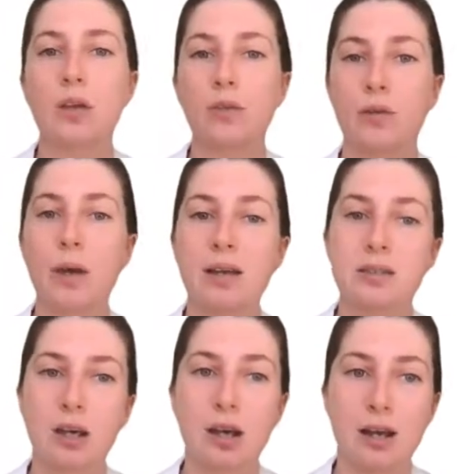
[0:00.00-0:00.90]
the
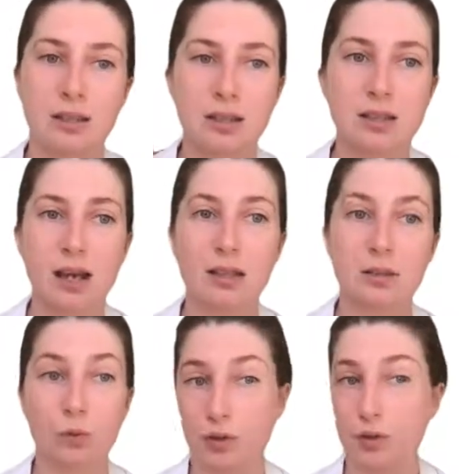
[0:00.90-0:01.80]
massacre, as I said,
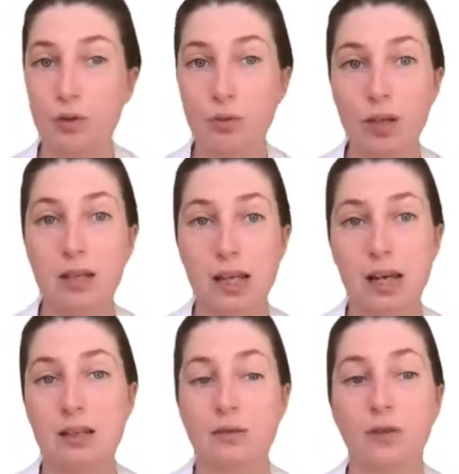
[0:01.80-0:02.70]
was 3
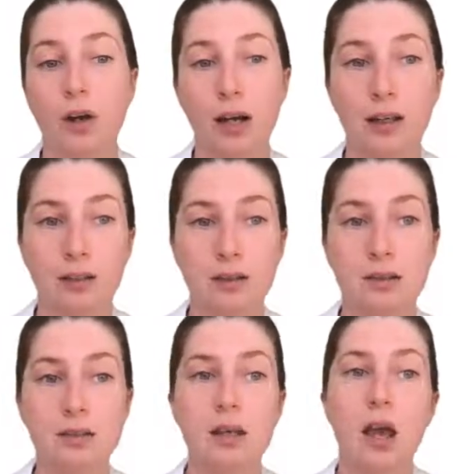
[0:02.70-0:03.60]
days of
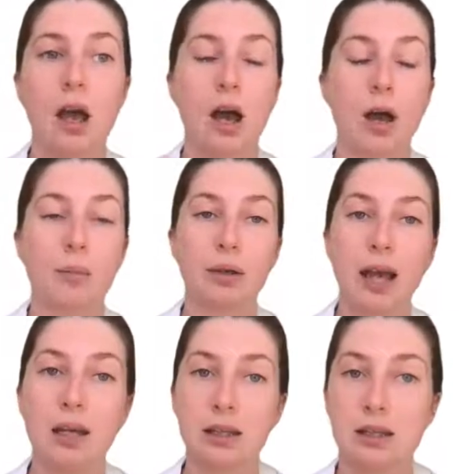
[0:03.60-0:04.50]
violence.
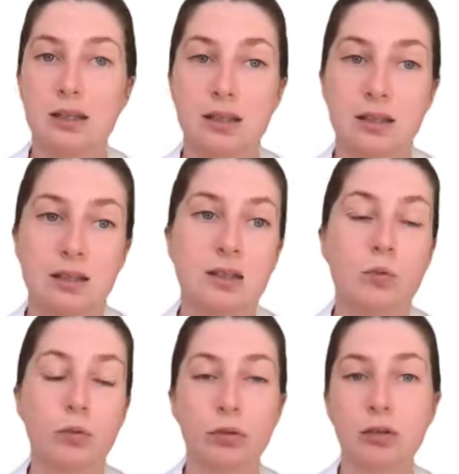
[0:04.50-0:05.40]
Catholic
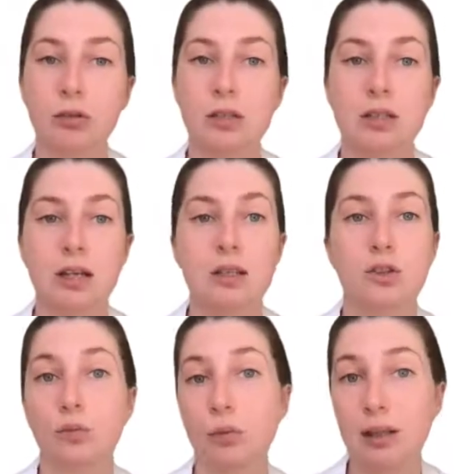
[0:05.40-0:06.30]
citizens were recruited
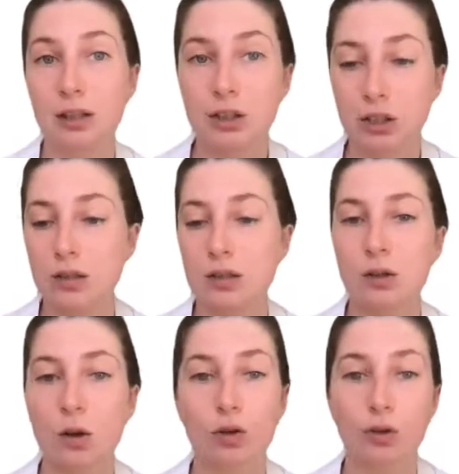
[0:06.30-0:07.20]
into militias
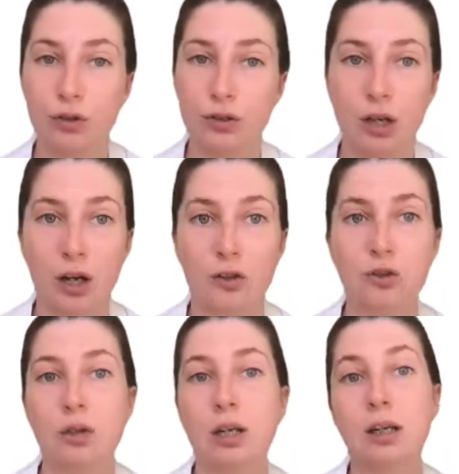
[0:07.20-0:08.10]
across the
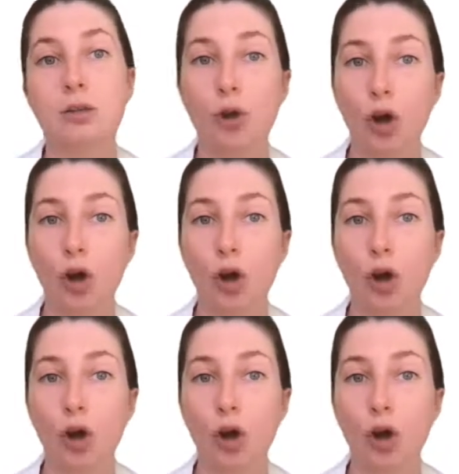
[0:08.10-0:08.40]
country.